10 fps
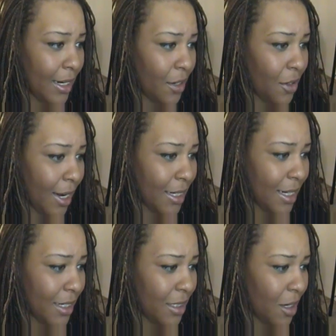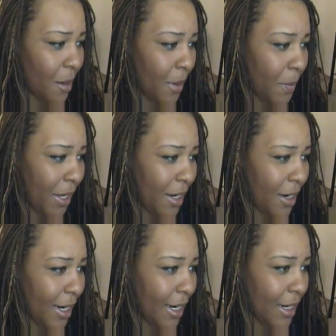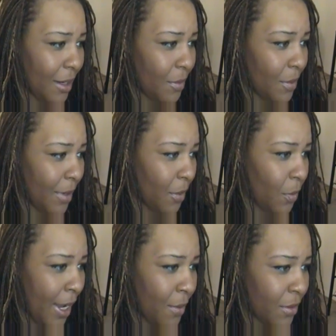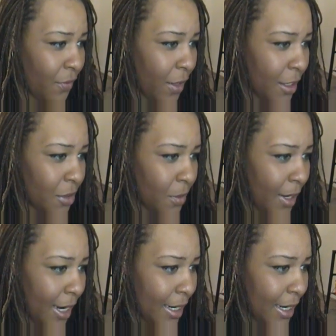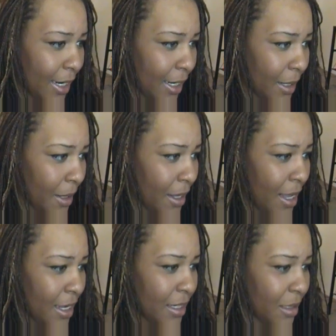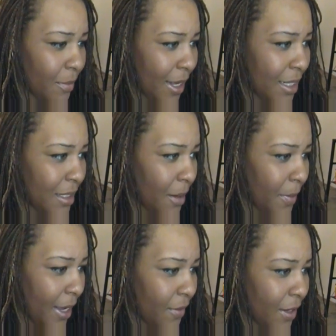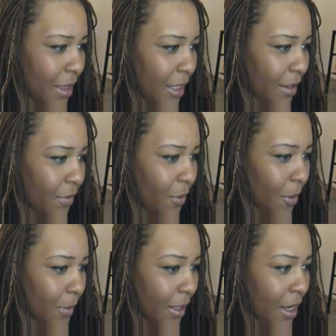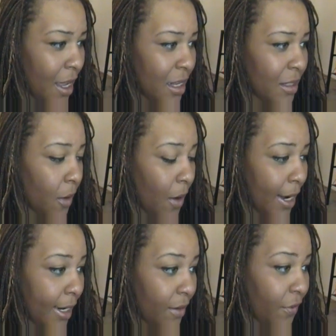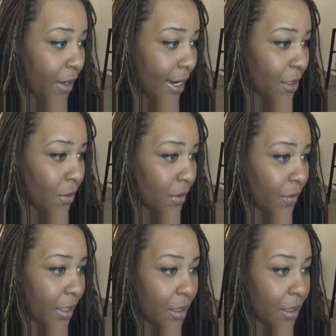I don't like I said I just started my period and it my weight was fluctuating and it just messed up everything for me so I didn't feel like doing